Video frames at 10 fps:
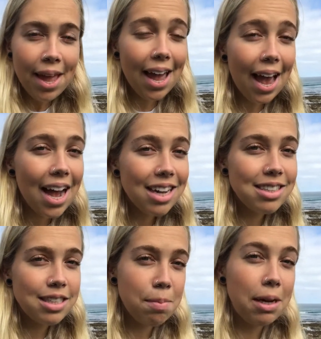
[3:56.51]
it
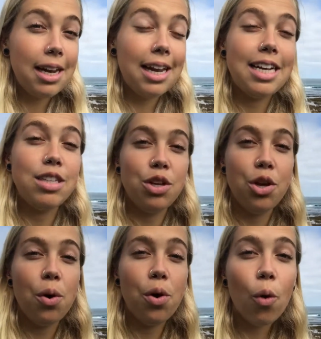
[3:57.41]
acts similarly
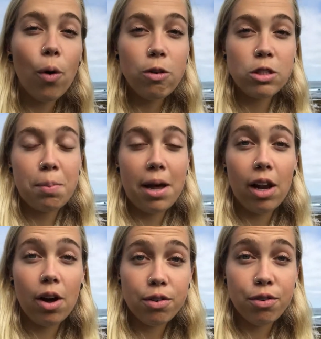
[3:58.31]
to an oil
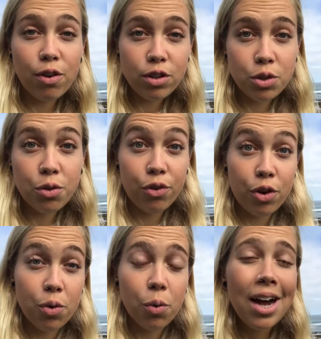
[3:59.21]
spill of a fossil
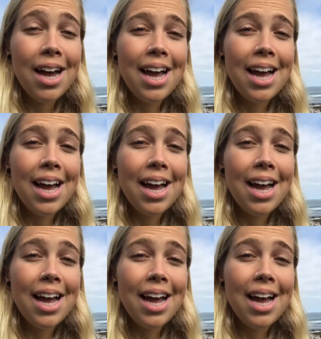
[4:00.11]
fuel,